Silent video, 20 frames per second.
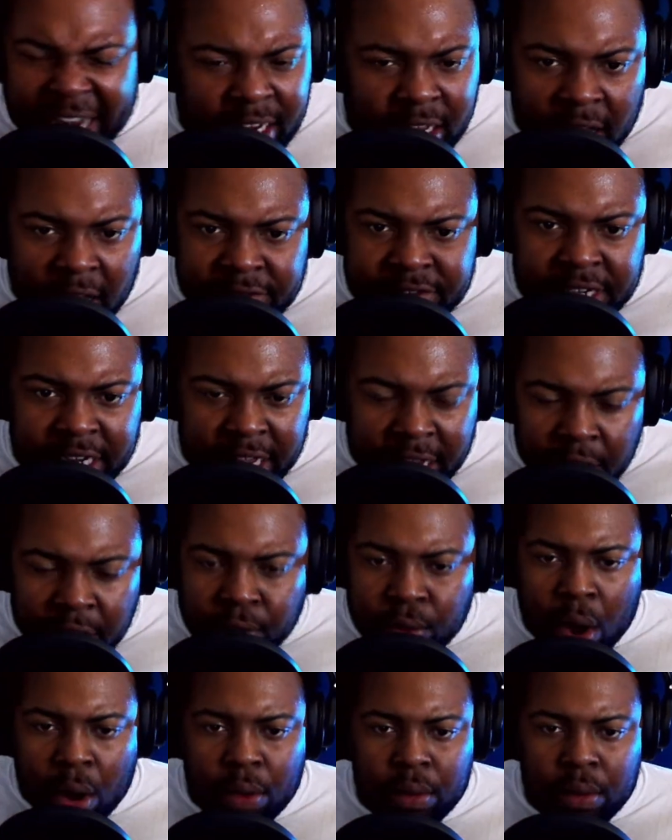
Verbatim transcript: loves a hero.